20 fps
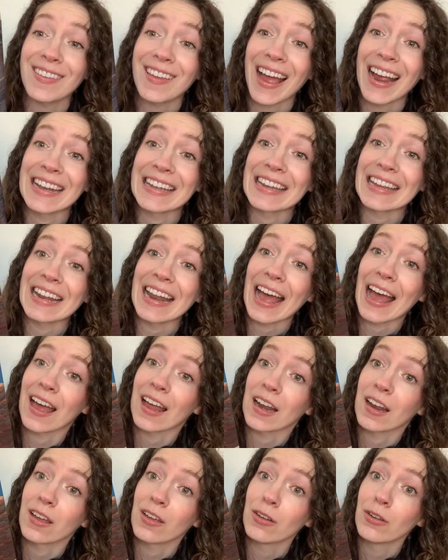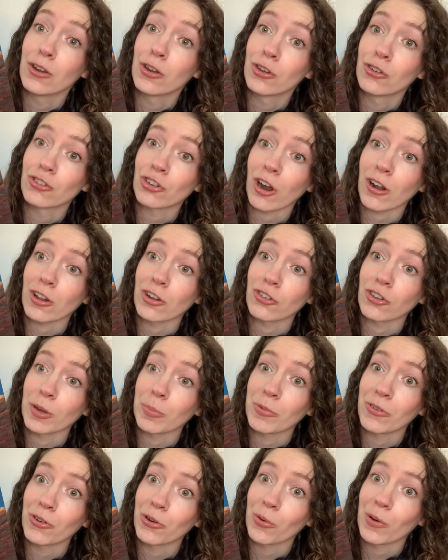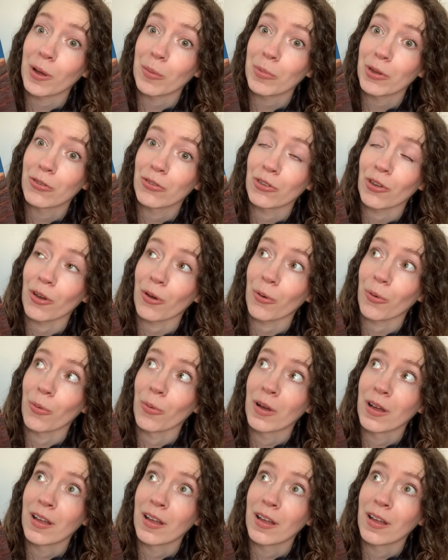I did add chocolate chips to them, so